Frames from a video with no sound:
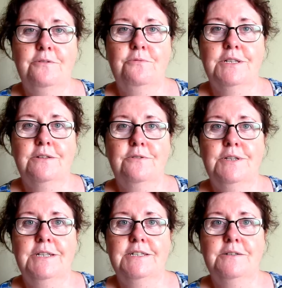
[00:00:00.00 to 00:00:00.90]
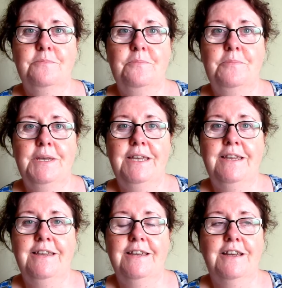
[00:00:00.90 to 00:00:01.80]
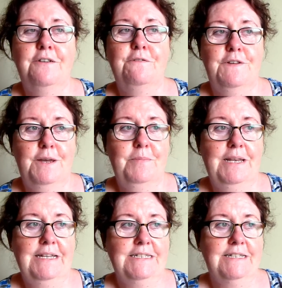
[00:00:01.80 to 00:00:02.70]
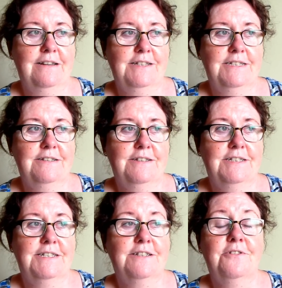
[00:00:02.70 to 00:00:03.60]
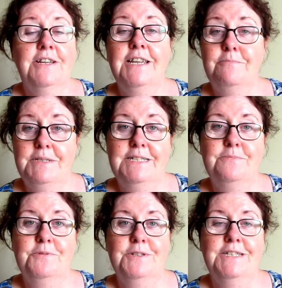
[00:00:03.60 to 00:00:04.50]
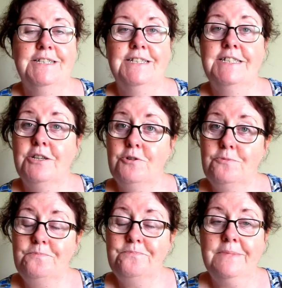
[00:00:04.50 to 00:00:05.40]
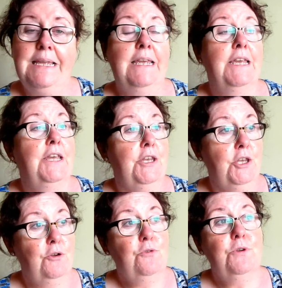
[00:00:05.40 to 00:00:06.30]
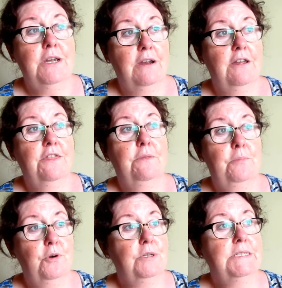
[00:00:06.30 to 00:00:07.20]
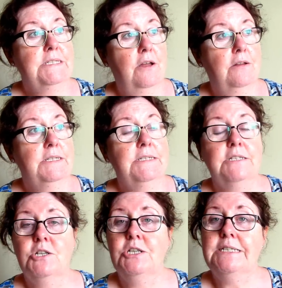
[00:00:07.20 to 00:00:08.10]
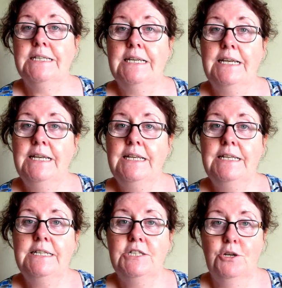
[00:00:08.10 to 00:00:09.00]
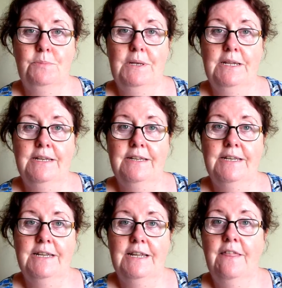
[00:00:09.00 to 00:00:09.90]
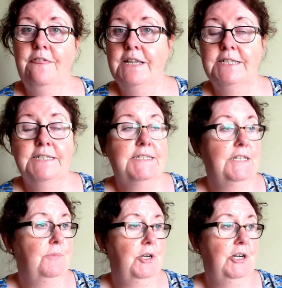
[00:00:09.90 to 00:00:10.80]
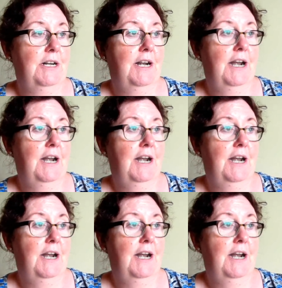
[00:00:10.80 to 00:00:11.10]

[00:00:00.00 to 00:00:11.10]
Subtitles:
it was going to be a fabulous concert. So I am disappointed. So no Garth Brooks concert in Dublin this summer.